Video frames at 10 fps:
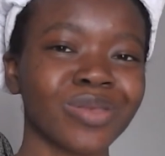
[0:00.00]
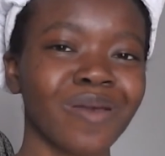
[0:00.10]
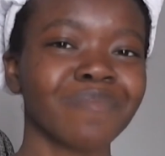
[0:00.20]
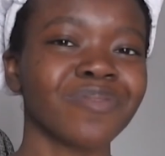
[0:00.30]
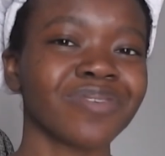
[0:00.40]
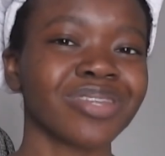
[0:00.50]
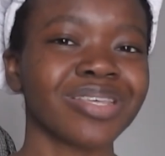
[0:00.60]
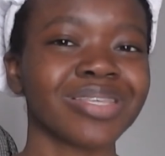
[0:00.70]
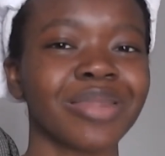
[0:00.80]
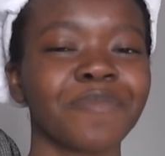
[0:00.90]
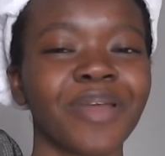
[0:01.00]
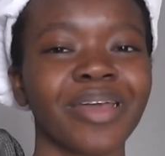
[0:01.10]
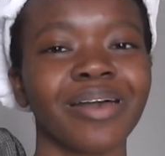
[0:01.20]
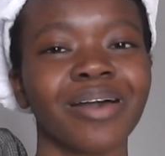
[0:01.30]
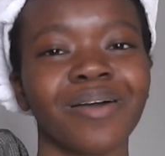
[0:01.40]
so I'm not gonna
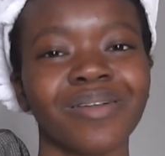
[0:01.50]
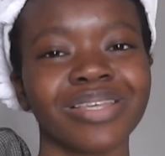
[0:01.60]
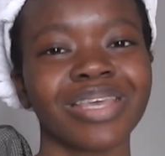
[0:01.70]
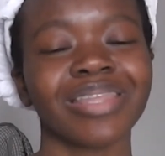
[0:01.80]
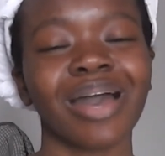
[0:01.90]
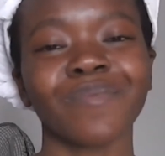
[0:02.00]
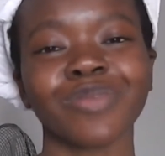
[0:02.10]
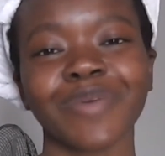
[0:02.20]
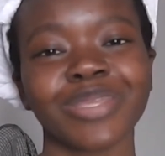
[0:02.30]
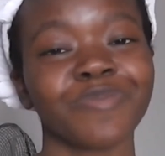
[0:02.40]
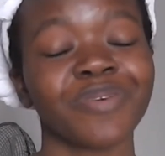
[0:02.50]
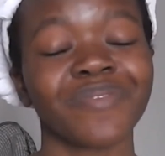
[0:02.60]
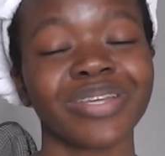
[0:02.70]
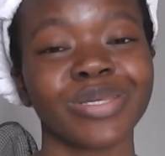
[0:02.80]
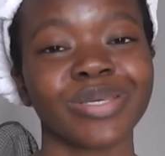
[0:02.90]
celebrate a holiday that was meant to be
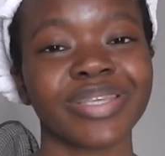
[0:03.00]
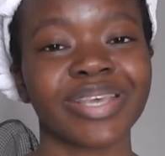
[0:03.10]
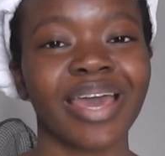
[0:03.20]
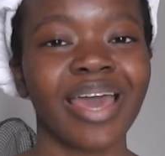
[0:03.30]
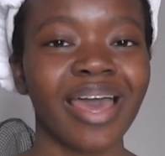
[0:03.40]
religious.